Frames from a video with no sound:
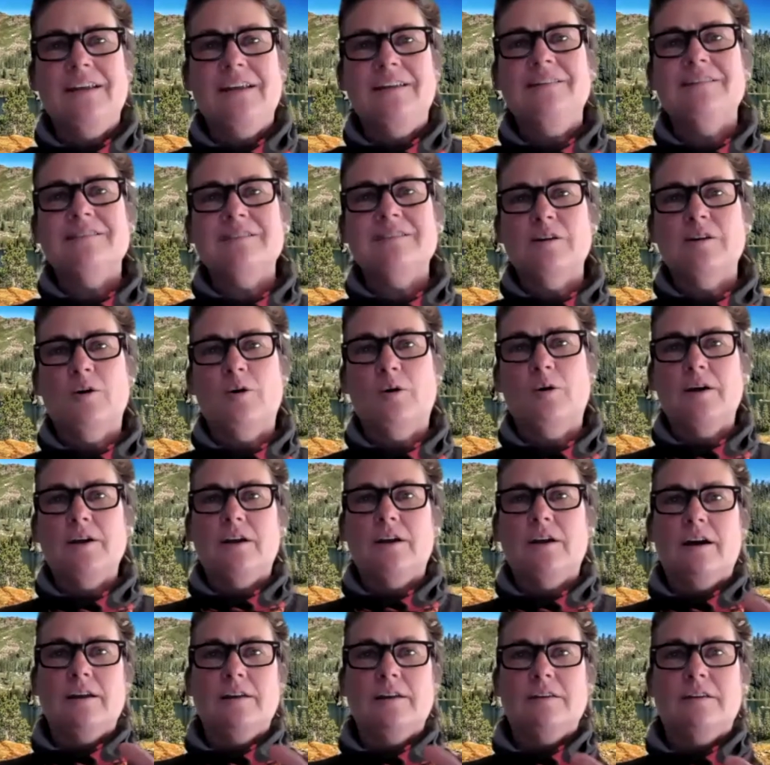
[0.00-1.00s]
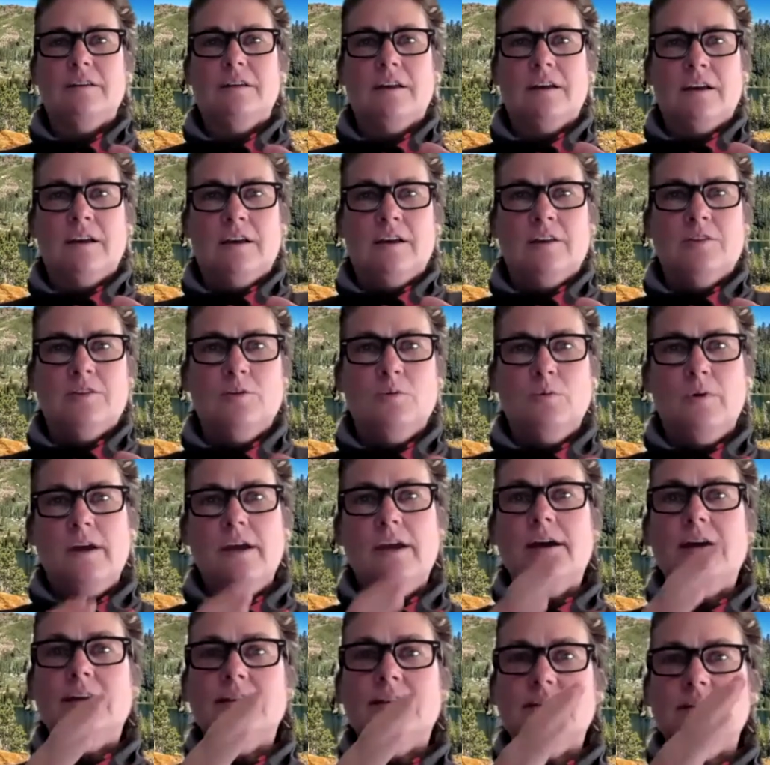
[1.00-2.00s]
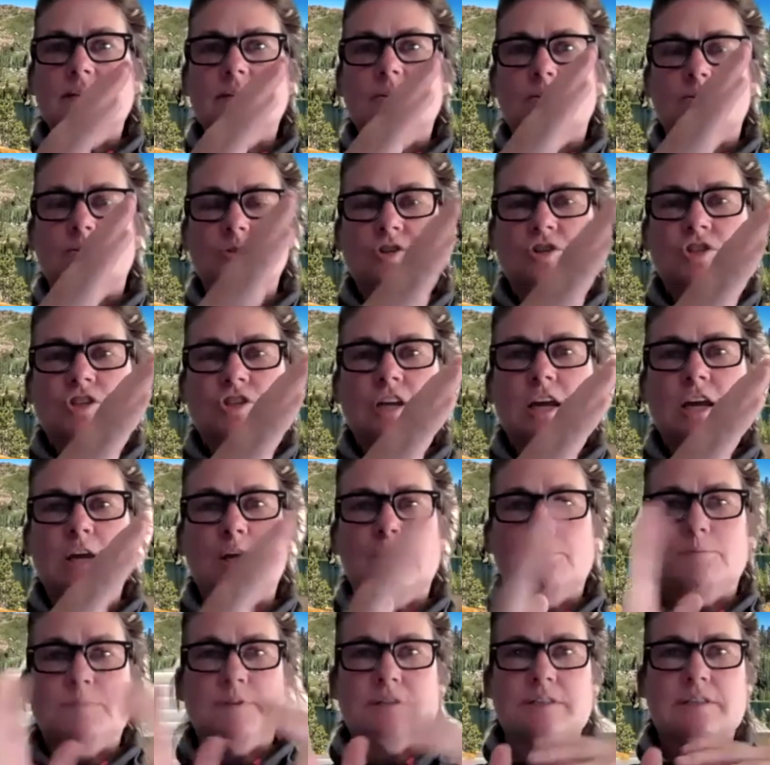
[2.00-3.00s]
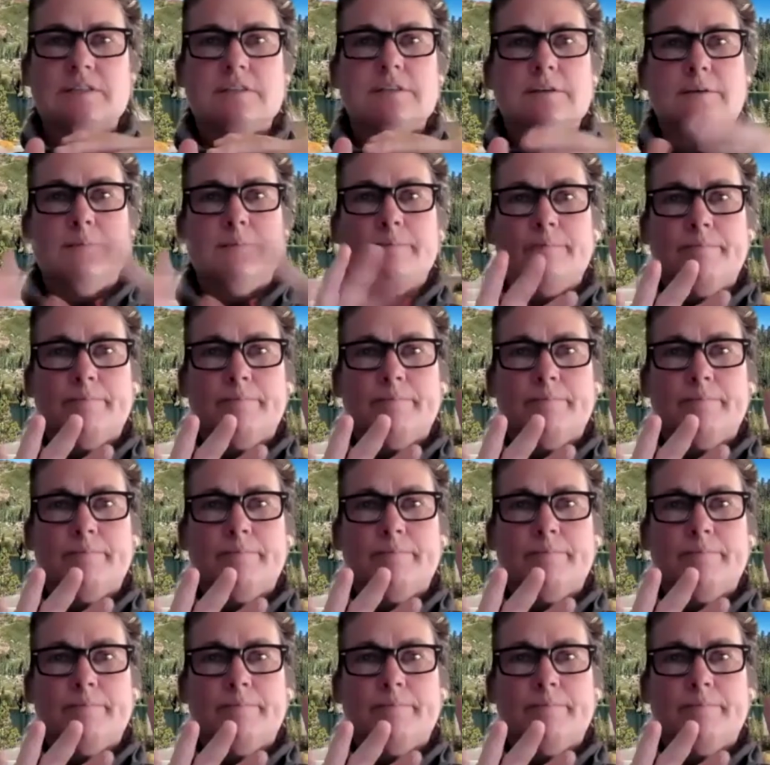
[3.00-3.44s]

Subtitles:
So the way I did those shapes